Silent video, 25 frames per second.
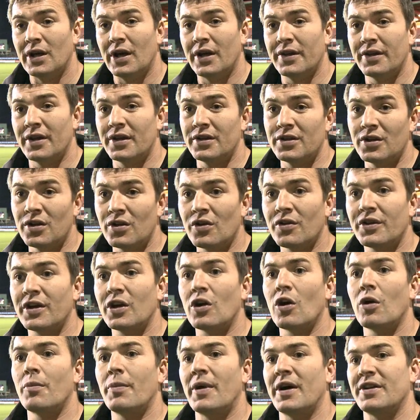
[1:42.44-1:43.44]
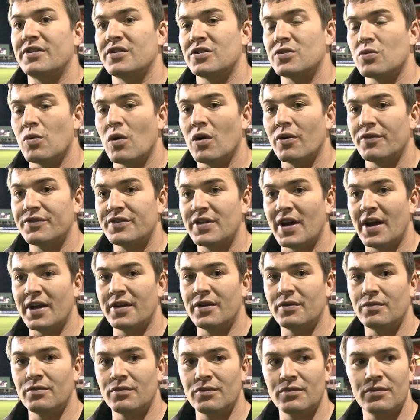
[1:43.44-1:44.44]
and then you know they got back to twelve
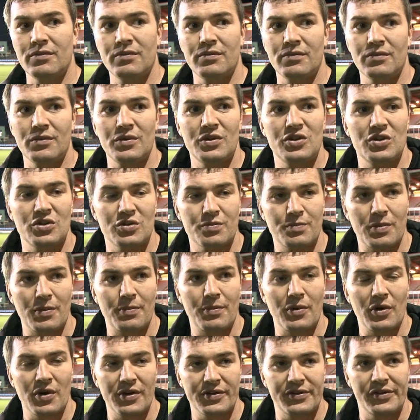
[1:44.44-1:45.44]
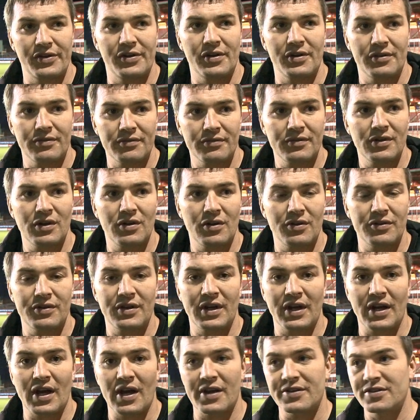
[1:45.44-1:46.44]
ten, and we just prepared to you know
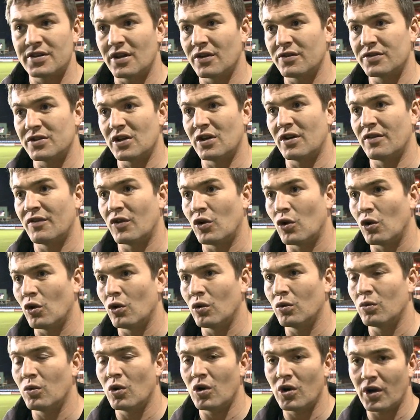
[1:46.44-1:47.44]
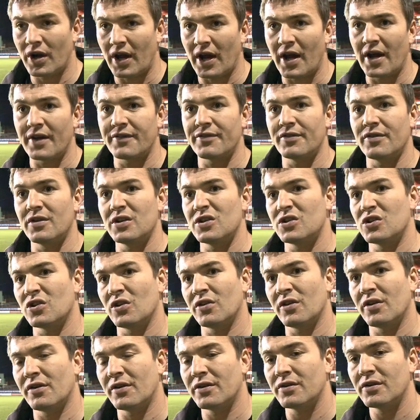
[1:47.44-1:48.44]
dig ourselves out of a hole, work hard for
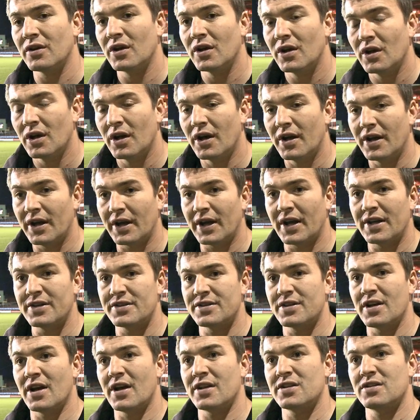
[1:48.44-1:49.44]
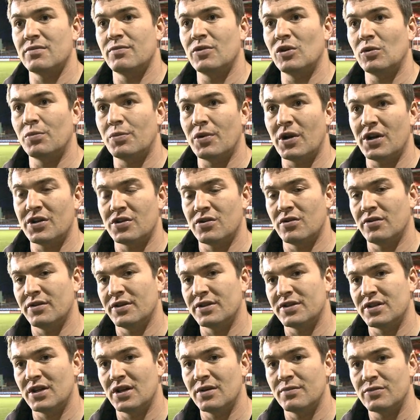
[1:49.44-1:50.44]
each other, and and again start to build pressure
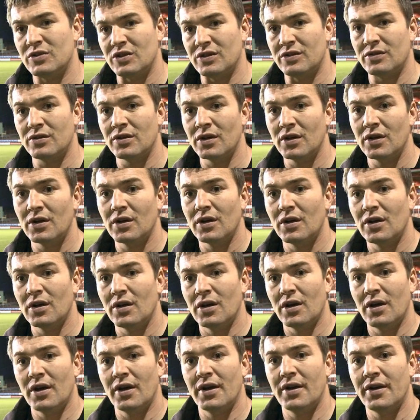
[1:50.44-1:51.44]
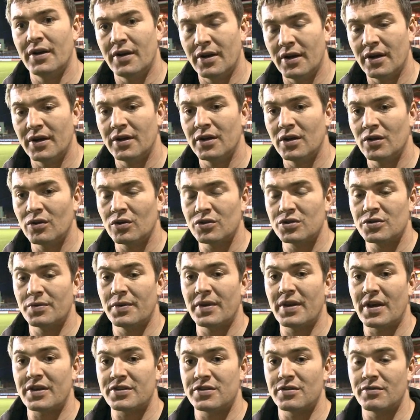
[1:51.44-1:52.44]
on the teams and. And uh, you know,
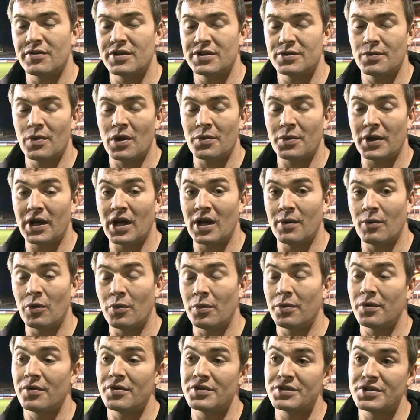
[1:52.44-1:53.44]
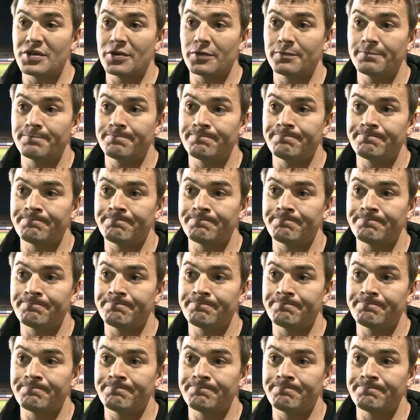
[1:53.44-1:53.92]
ultimately that's the reason why we came up with the result.